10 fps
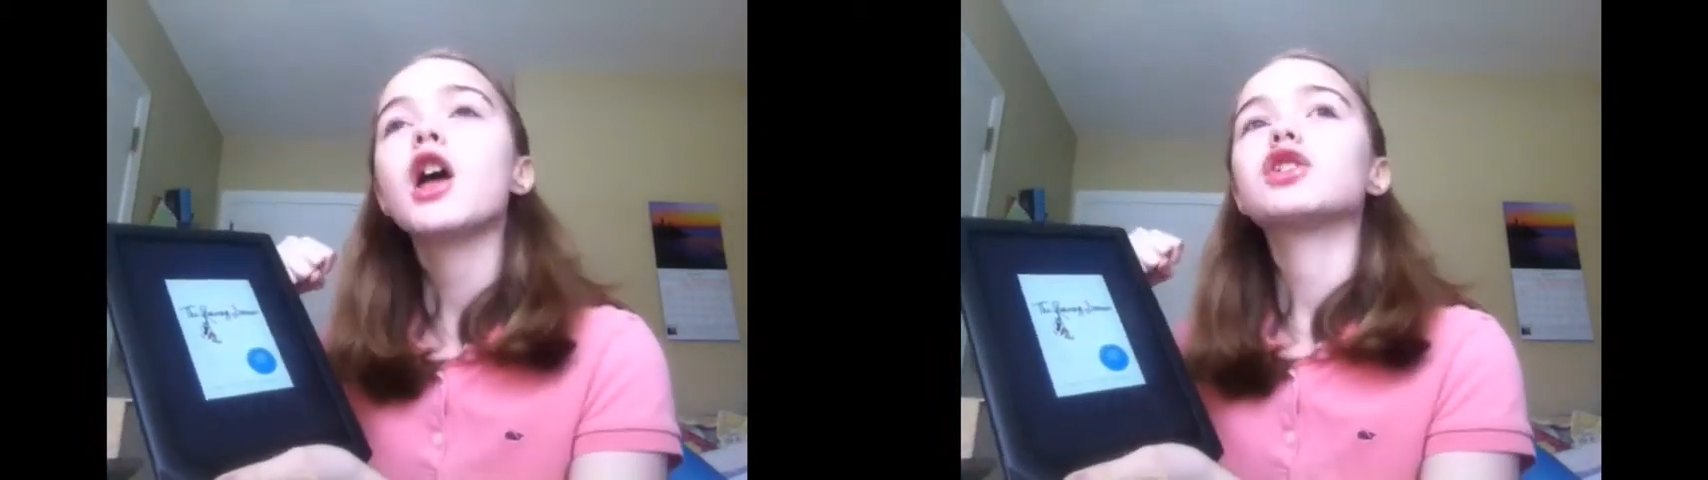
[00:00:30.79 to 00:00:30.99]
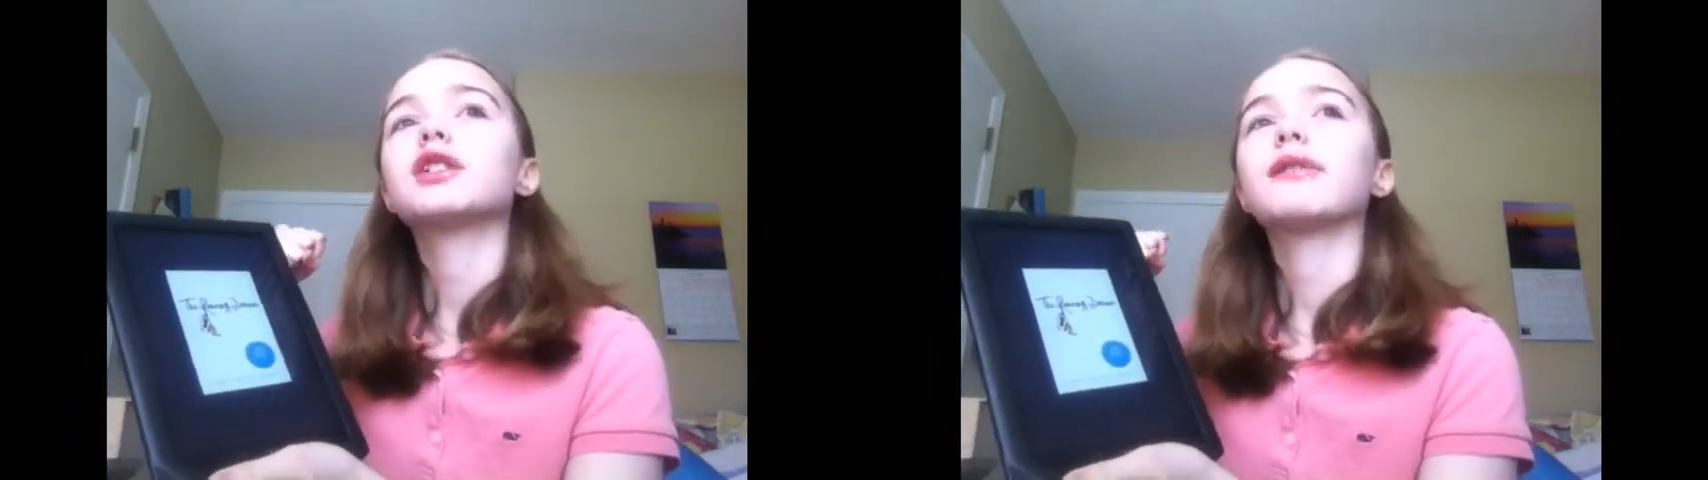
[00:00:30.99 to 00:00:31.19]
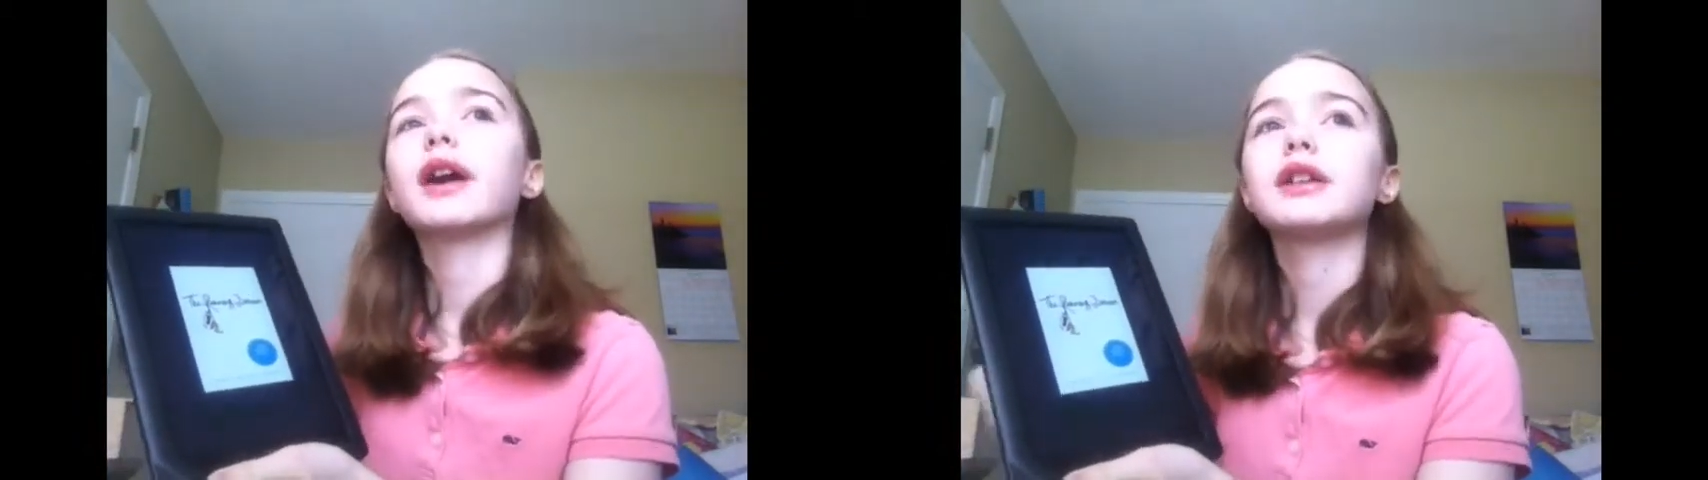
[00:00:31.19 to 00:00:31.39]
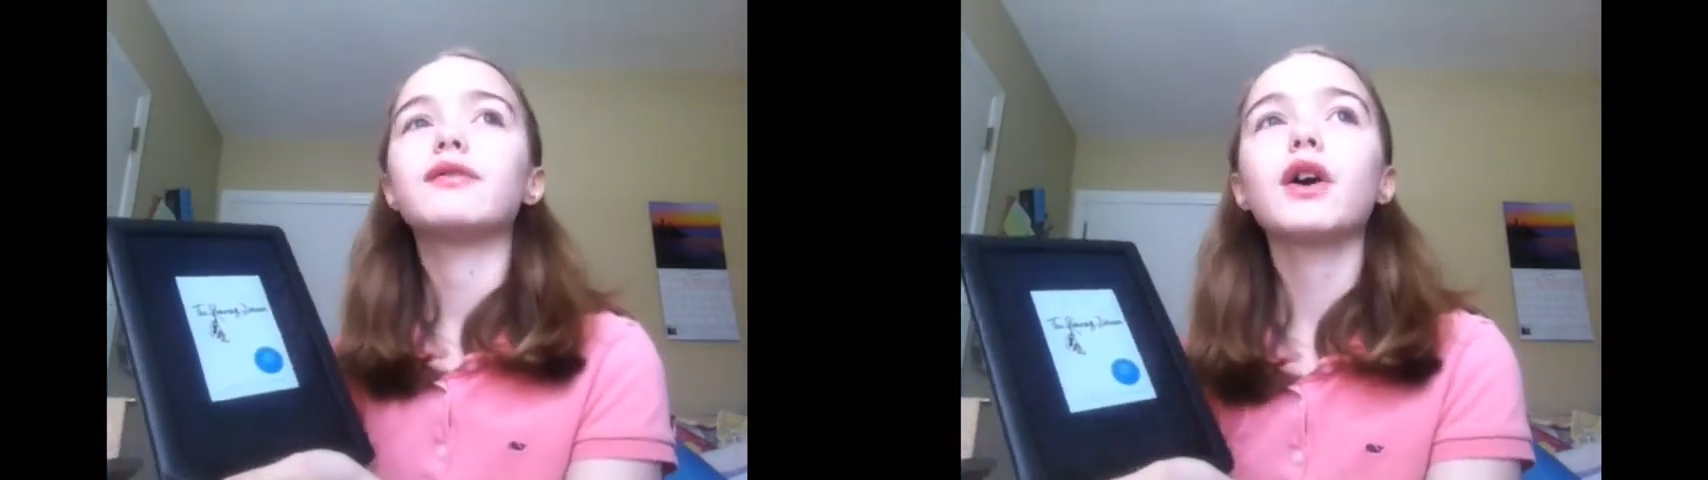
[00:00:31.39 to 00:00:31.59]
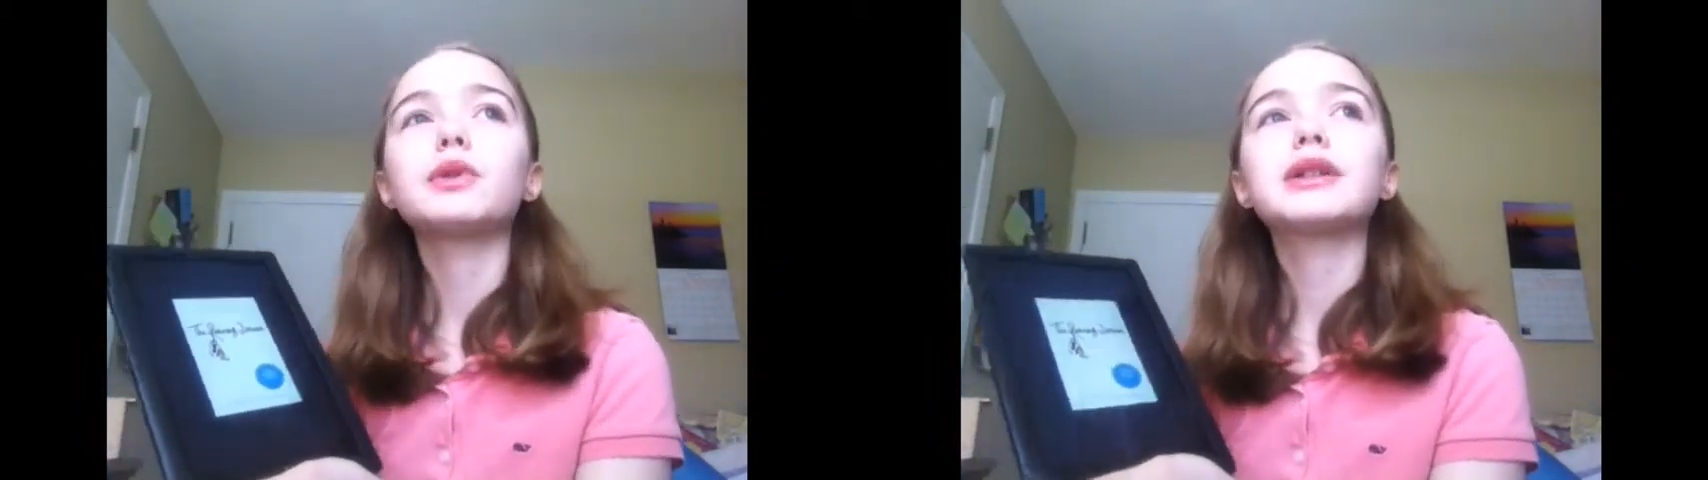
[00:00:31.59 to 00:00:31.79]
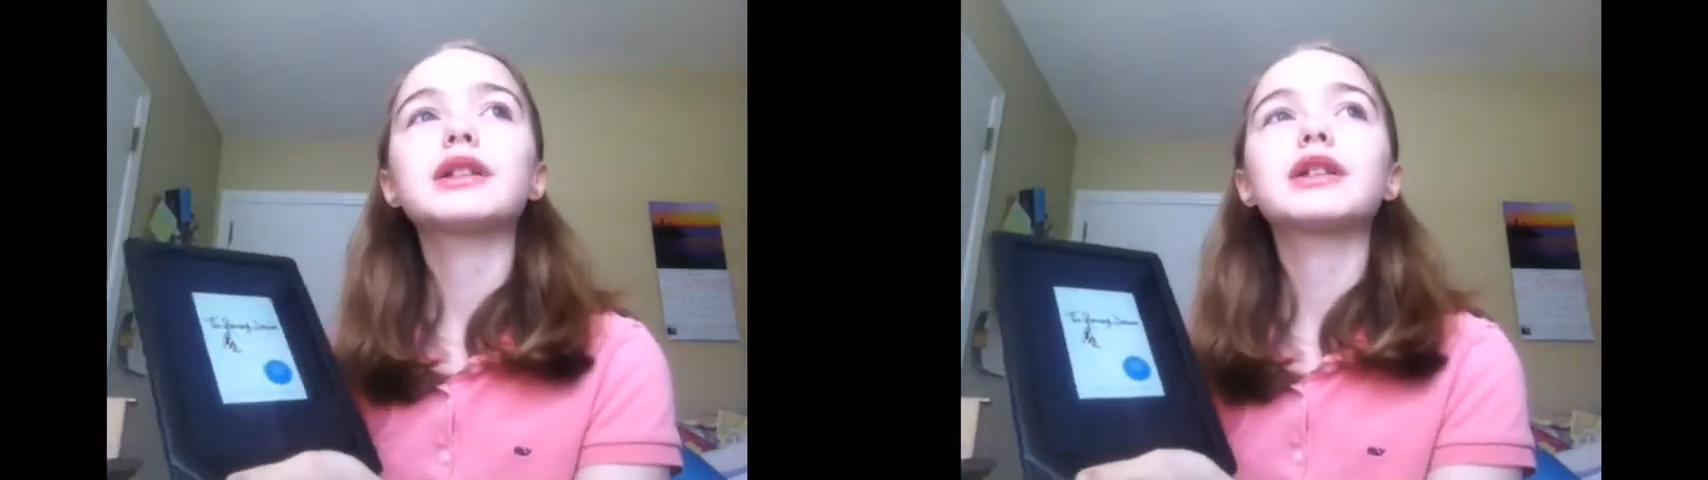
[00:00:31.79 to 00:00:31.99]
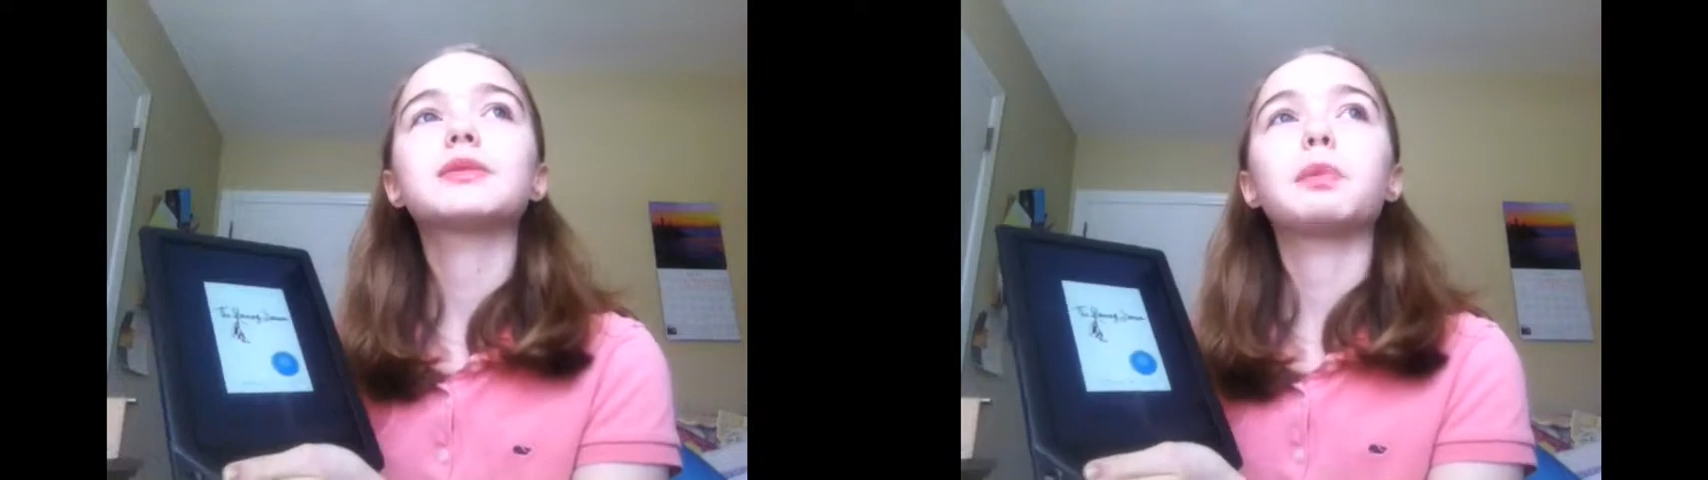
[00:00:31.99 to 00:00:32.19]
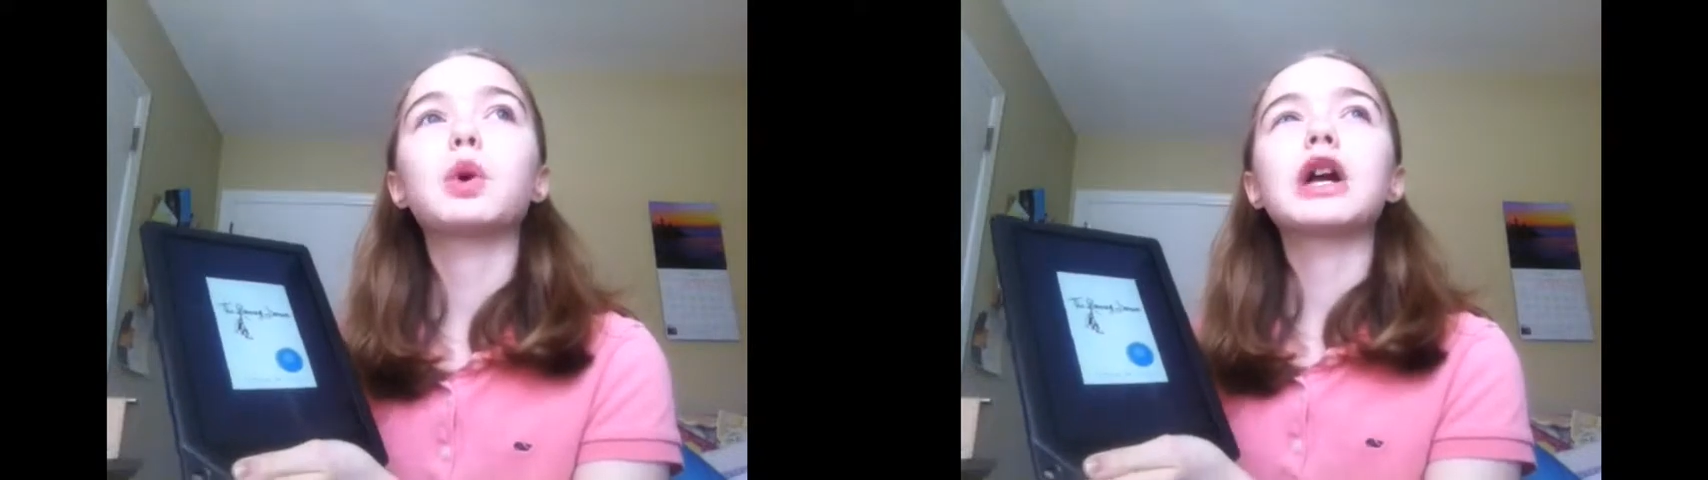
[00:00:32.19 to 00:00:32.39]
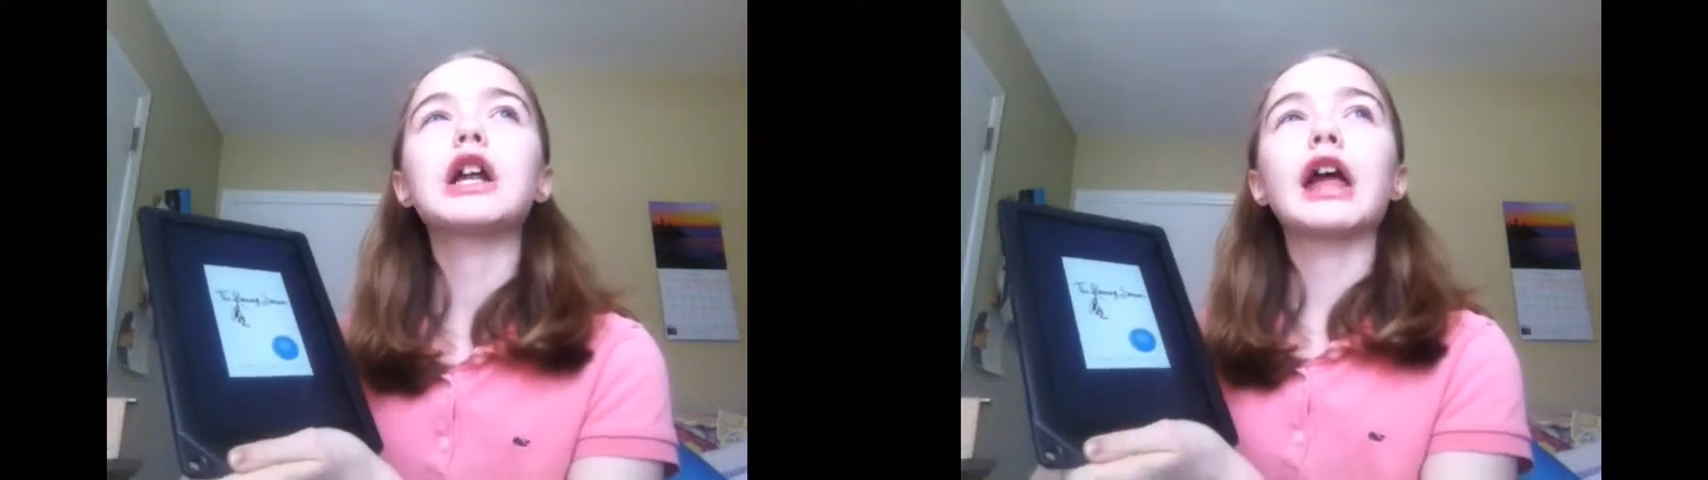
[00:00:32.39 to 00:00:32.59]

she's very devoted to the sport,